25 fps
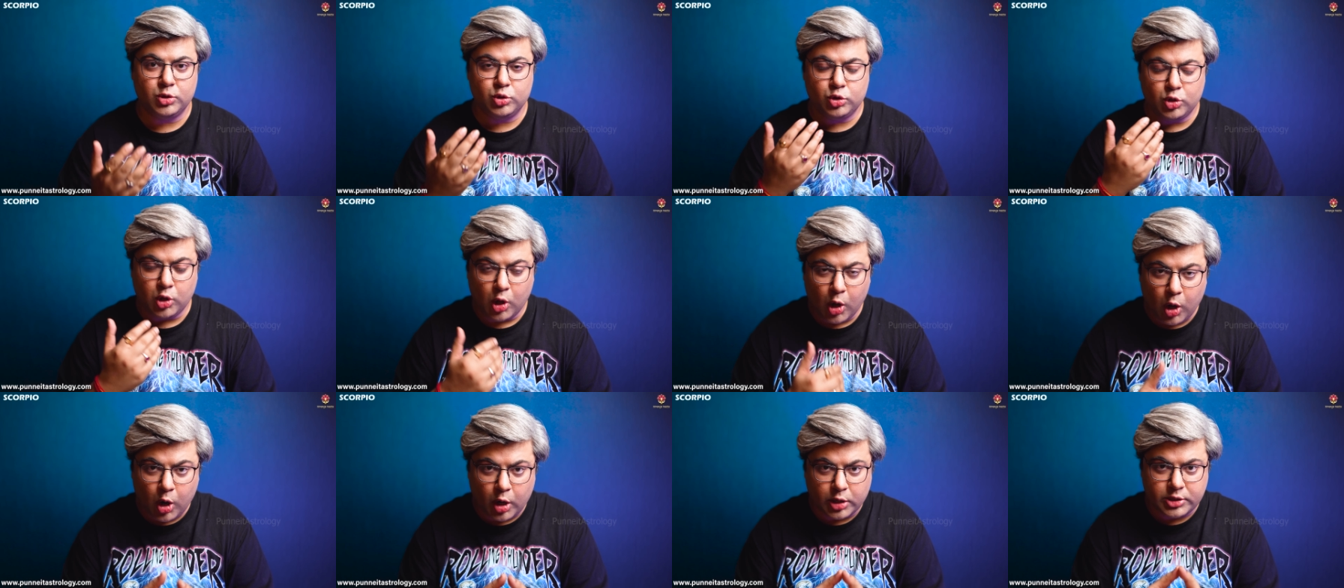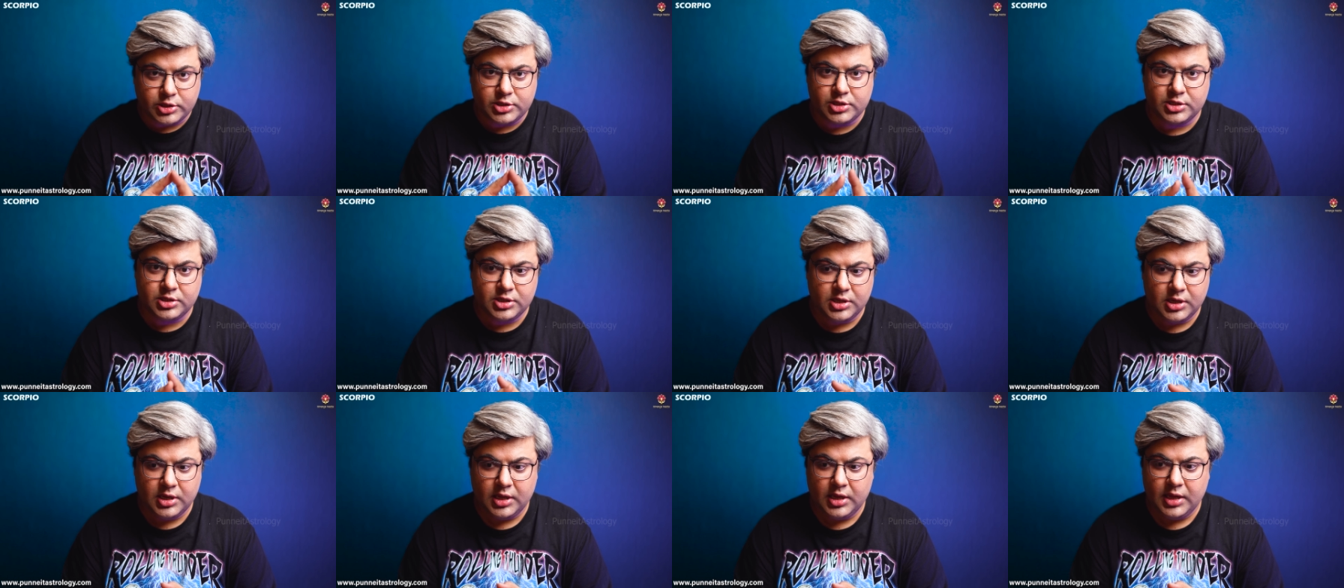the
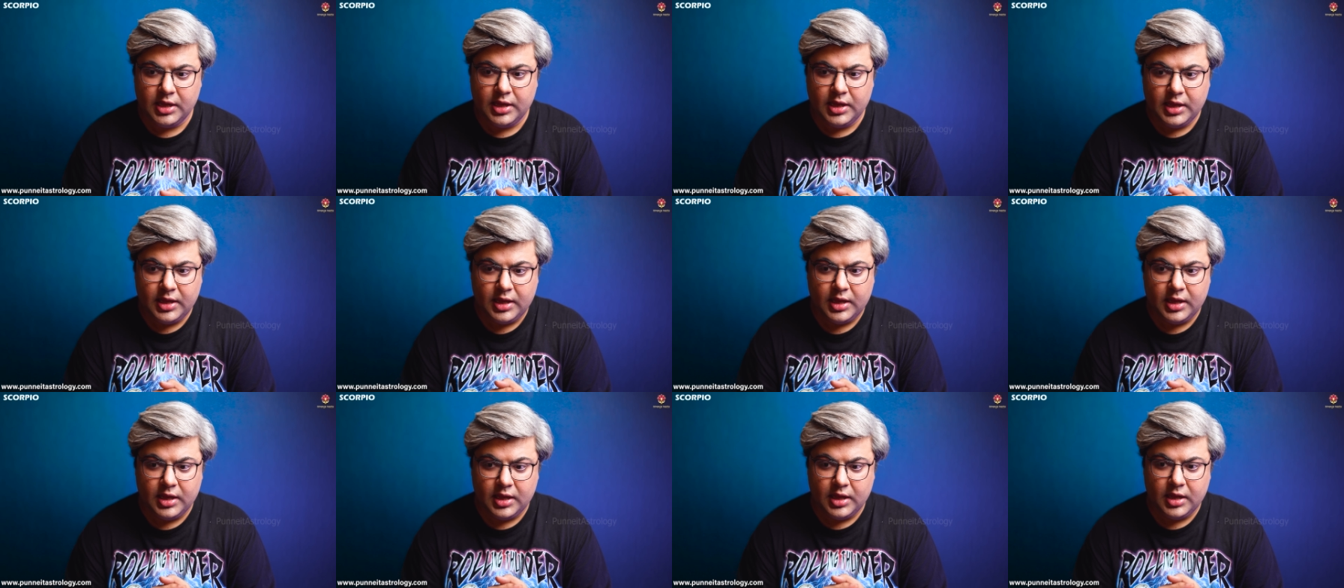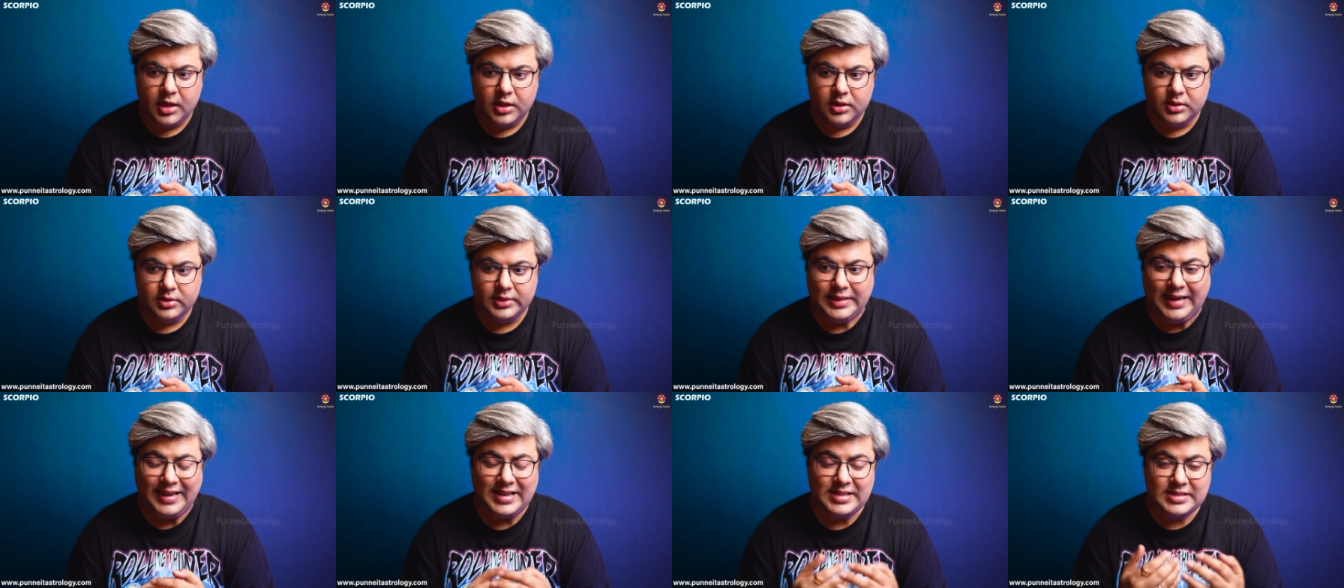thoughts
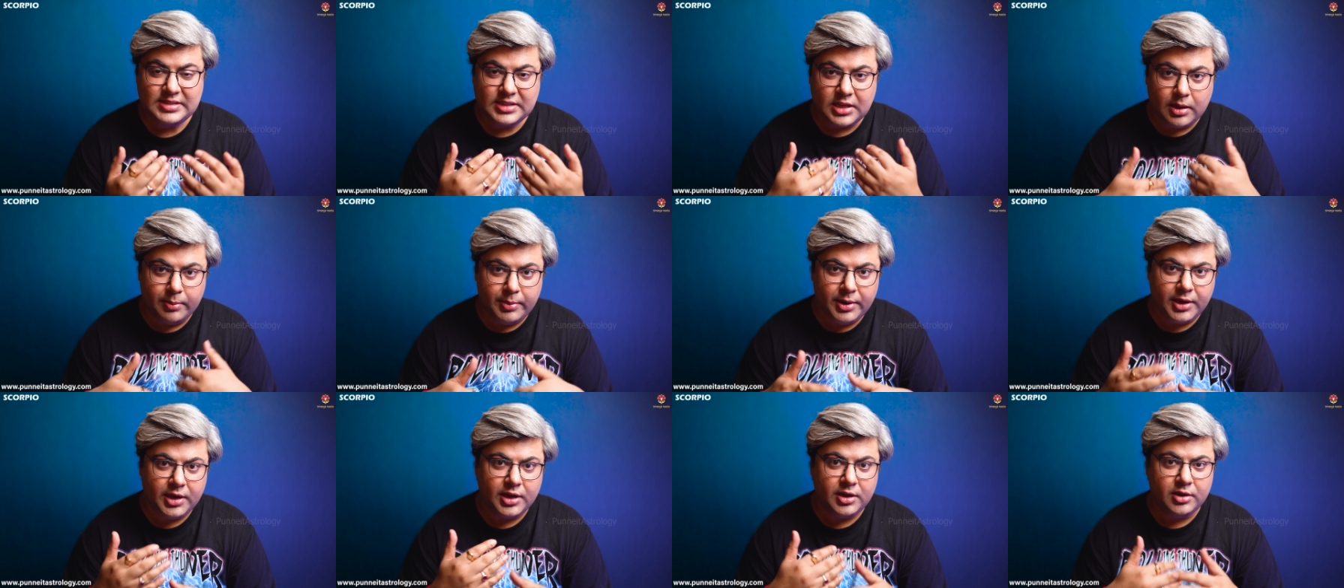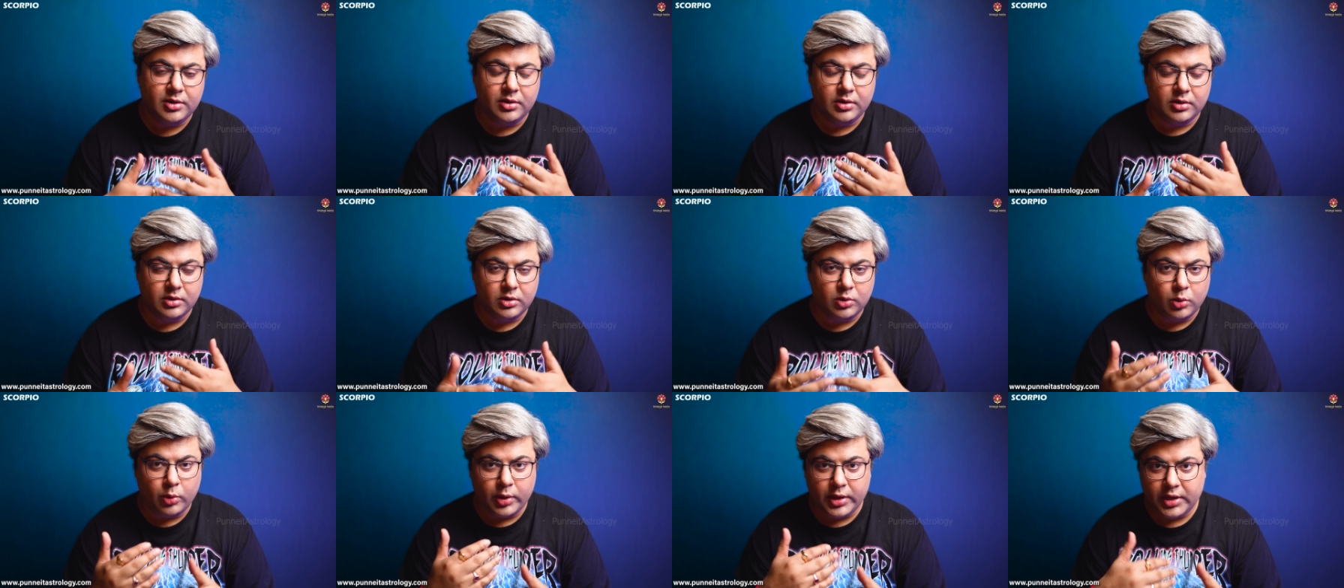that is coming
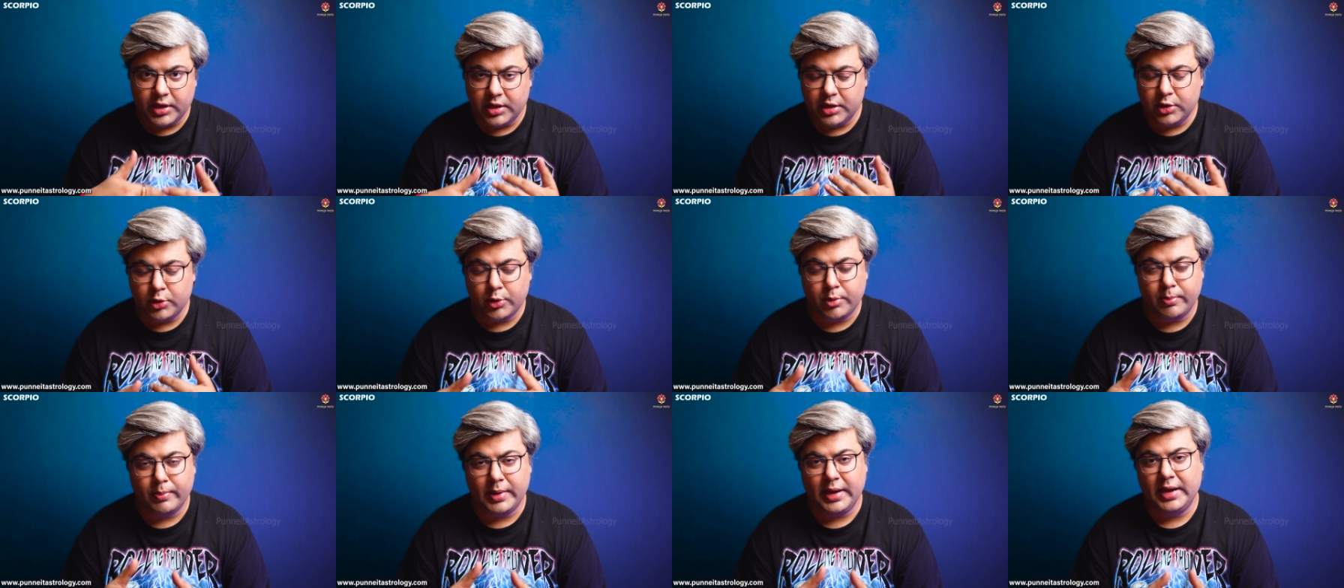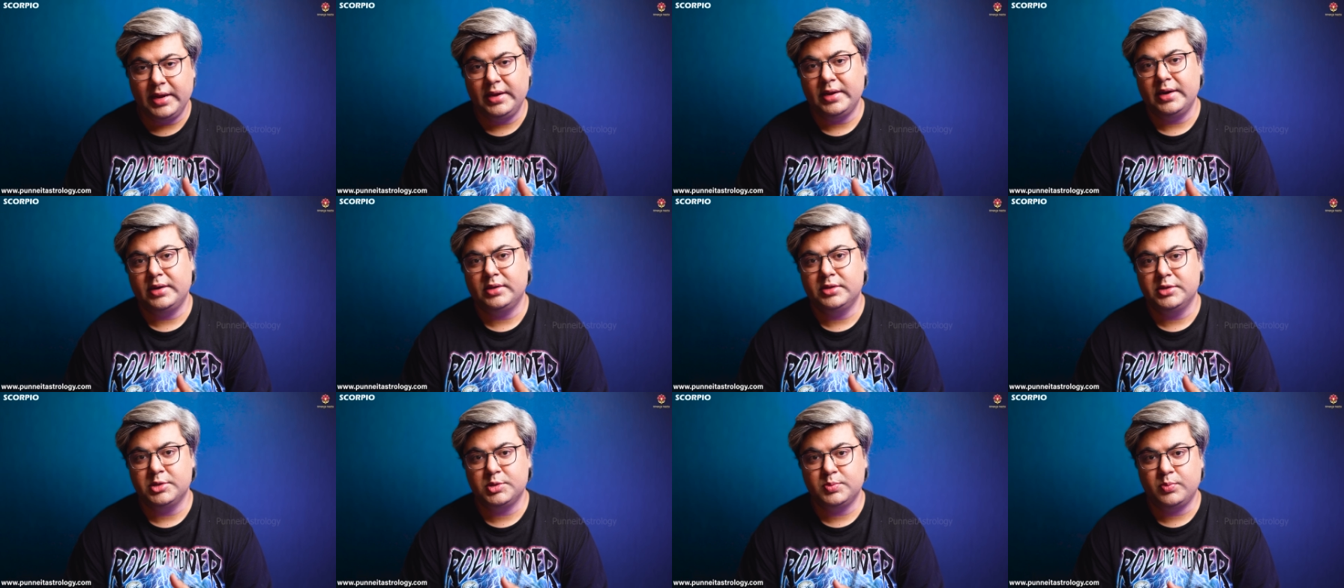and going in your
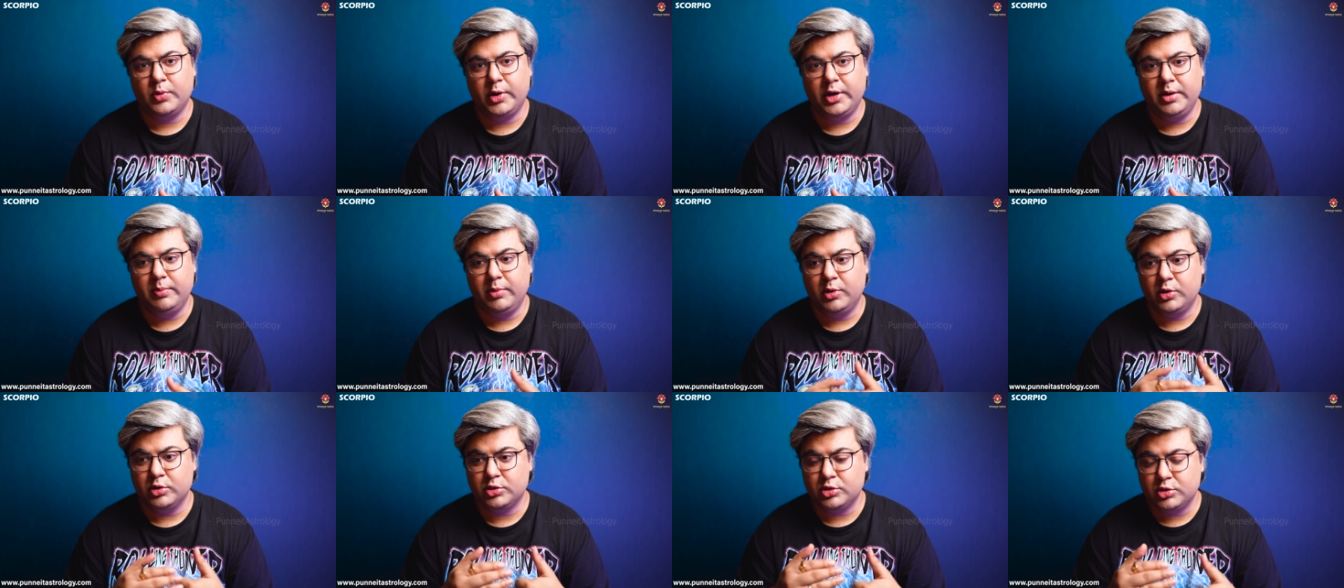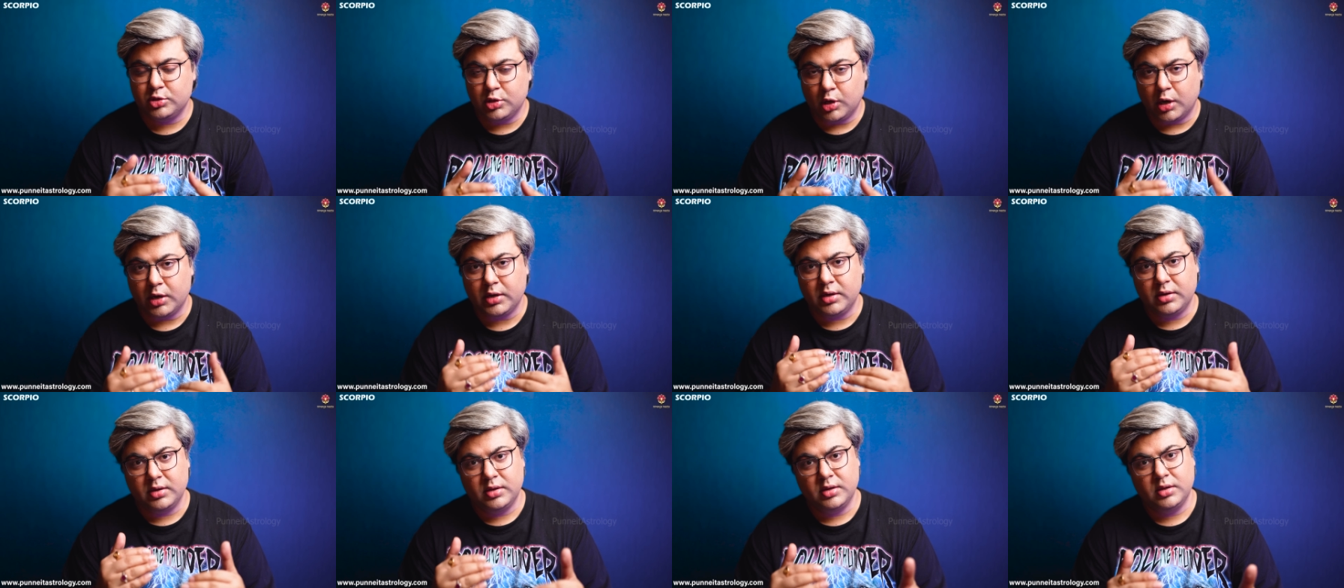mind at this point, because
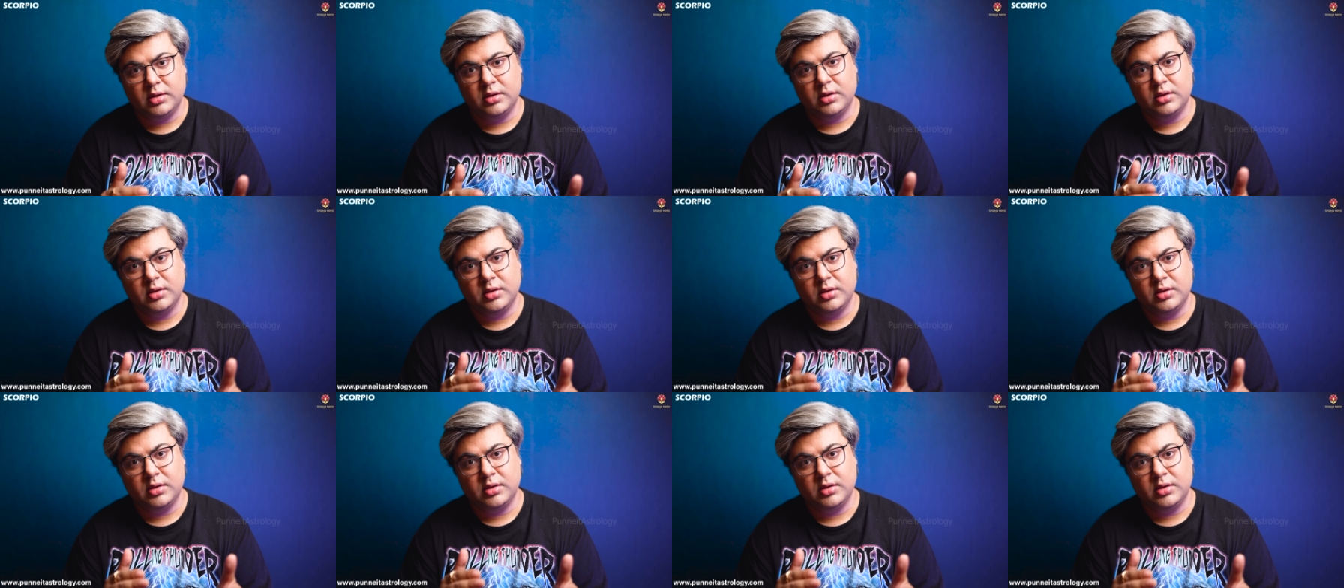thought